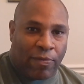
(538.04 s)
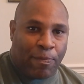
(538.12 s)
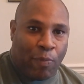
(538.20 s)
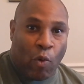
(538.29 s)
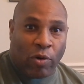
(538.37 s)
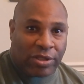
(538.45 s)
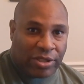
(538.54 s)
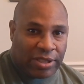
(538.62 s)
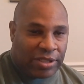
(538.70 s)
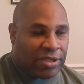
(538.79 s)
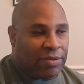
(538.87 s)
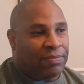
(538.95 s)
port
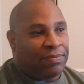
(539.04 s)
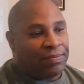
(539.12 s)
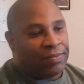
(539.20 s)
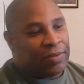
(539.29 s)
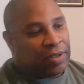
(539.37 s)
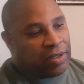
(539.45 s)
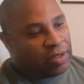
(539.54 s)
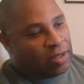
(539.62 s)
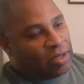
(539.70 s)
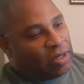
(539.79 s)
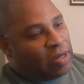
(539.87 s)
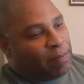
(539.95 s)
system.
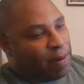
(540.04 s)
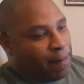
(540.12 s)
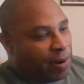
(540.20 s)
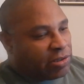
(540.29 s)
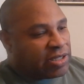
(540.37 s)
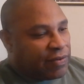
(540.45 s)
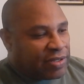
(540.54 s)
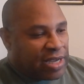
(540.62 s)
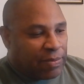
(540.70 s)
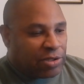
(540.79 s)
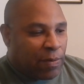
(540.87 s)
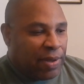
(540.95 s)
But most of the
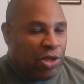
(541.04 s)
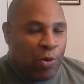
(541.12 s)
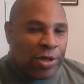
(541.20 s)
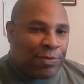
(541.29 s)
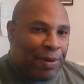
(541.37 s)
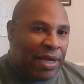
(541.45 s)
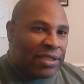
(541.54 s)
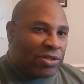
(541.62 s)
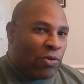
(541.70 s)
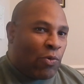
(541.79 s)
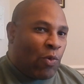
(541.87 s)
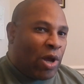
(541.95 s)
time it's going to be USB that's
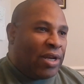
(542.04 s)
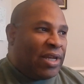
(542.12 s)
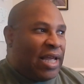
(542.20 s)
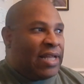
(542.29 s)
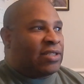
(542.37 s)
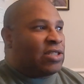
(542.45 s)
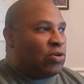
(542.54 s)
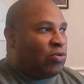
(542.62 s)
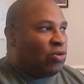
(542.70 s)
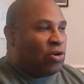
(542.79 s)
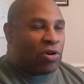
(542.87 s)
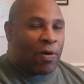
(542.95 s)
going to run into
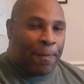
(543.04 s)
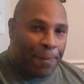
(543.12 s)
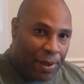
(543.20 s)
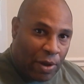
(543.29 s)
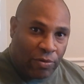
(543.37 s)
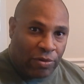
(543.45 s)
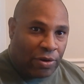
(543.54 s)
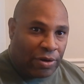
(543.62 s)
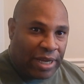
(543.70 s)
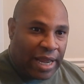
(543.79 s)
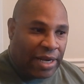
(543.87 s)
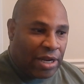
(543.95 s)
your computer, your
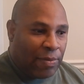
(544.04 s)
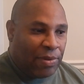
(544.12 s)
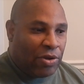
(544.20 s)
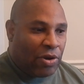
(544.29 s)
DAW.